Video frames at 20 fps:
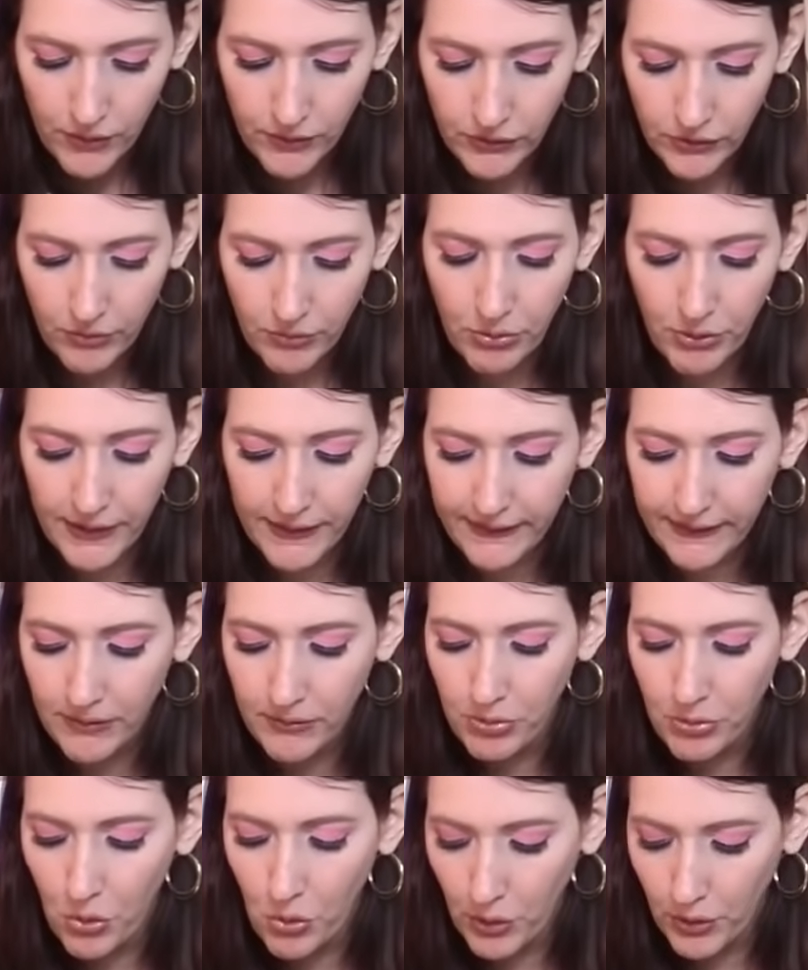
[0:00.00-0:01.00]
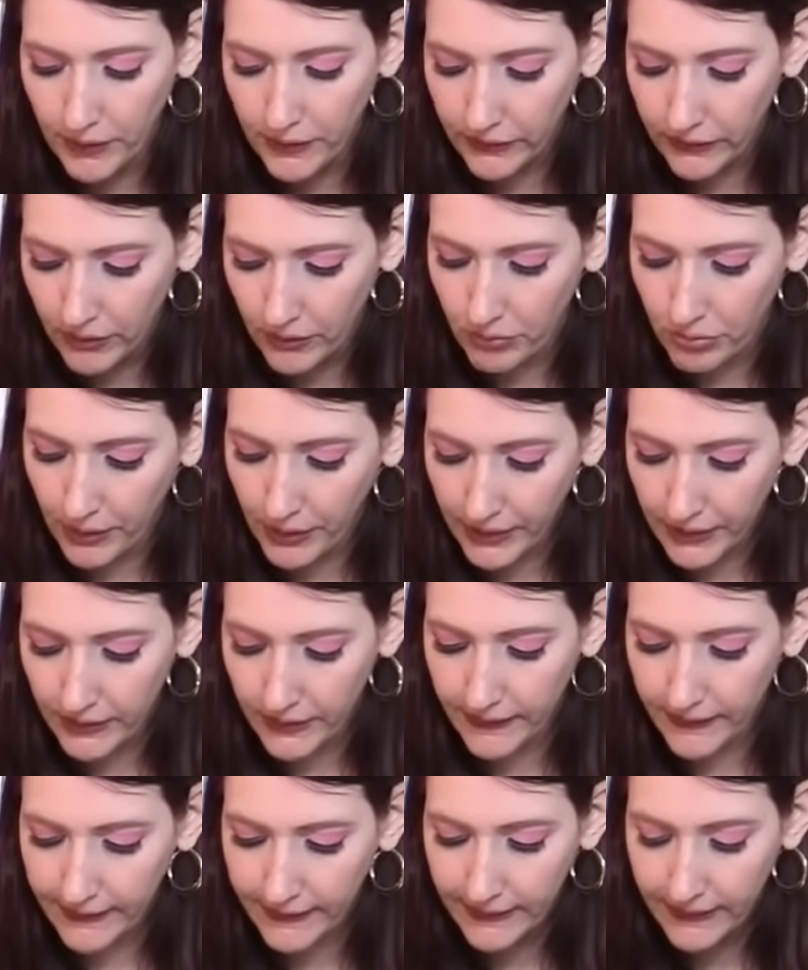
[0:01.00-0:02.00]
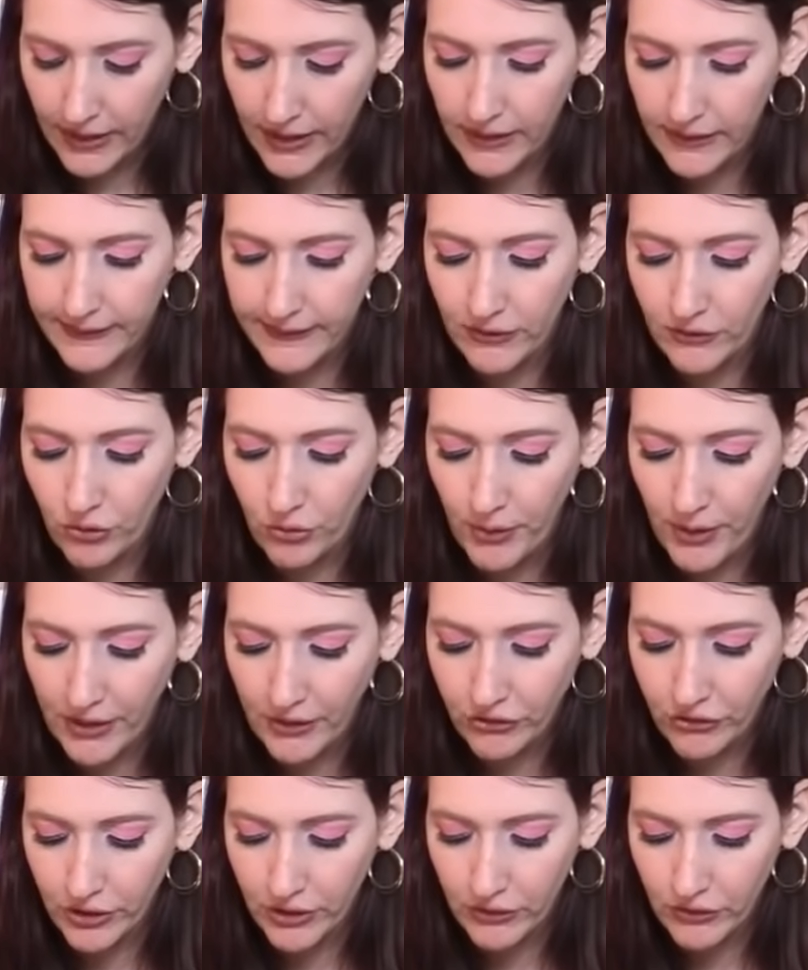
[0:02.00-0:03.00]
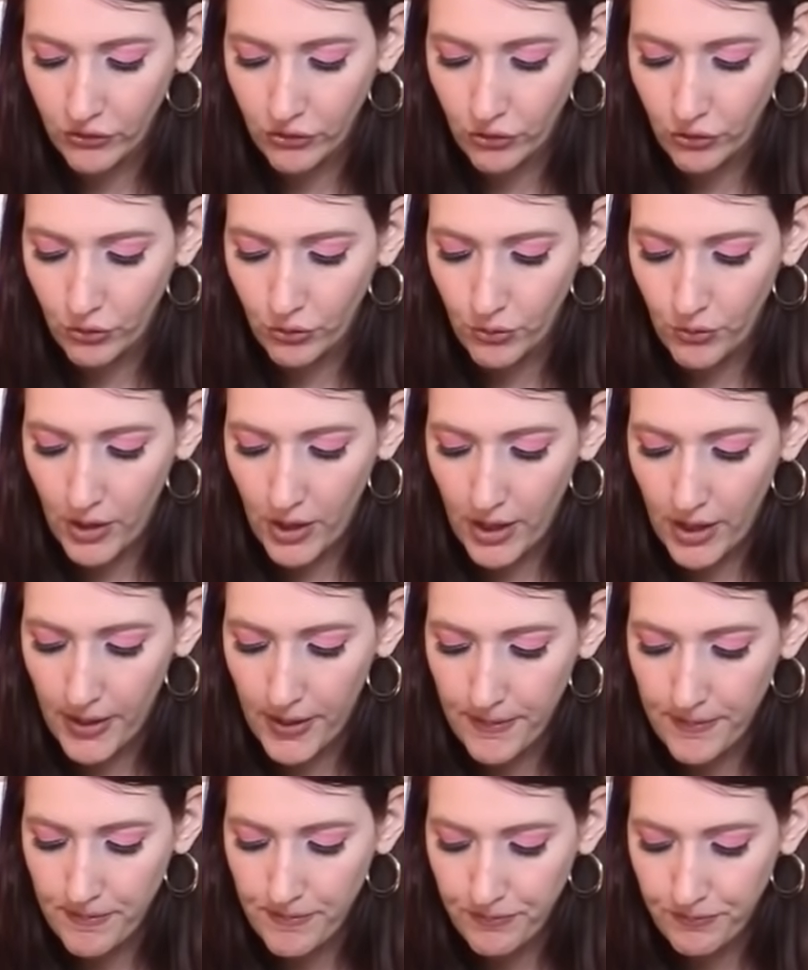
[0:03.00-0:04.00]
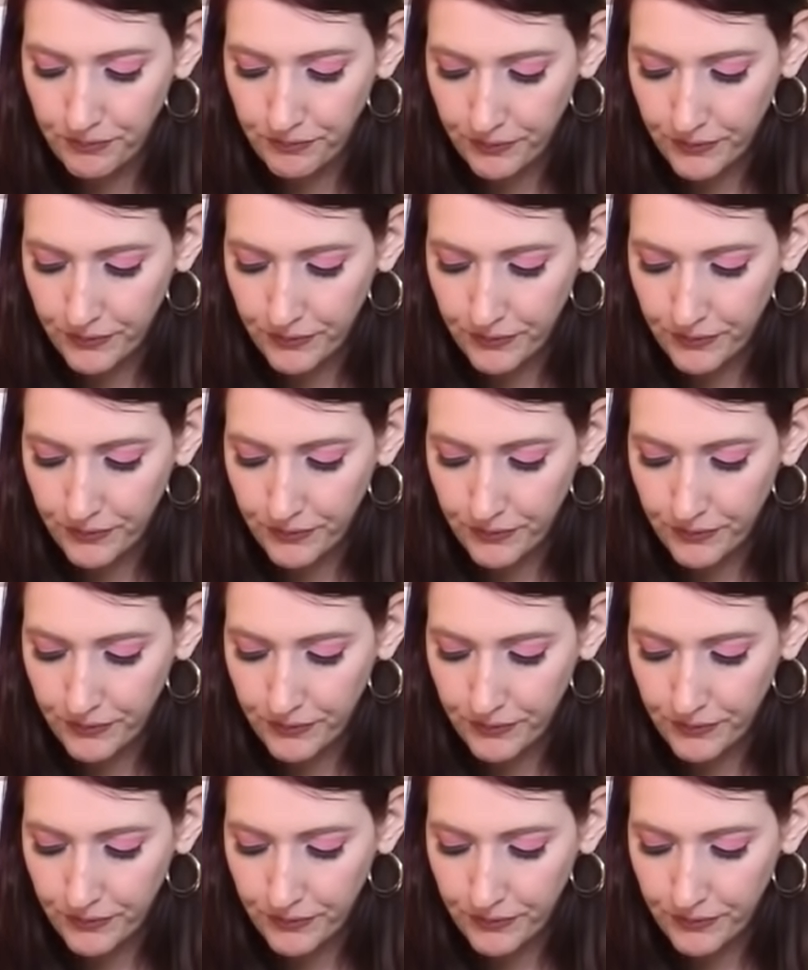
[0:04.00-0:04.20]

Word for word: to bring support to bring this uh, situation to um,